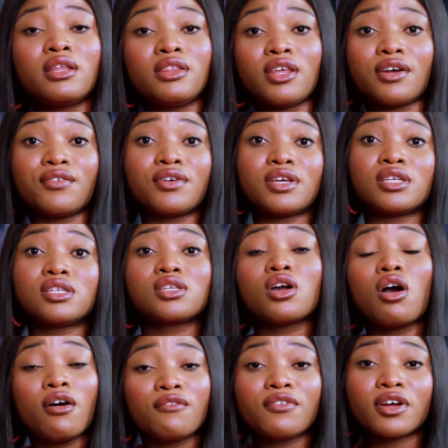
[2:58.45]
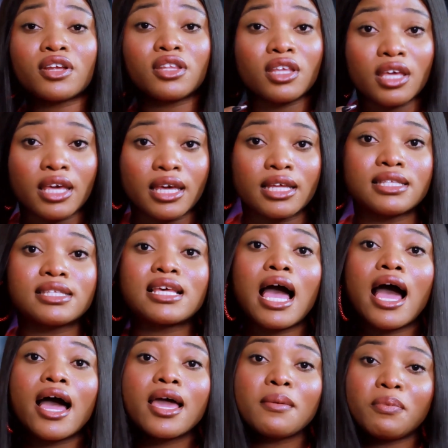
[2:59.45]
there is ConvertKit.
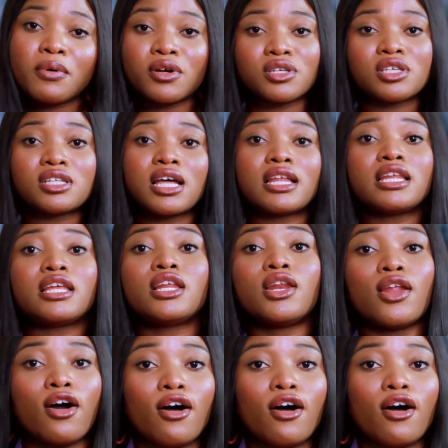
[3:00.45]
I personally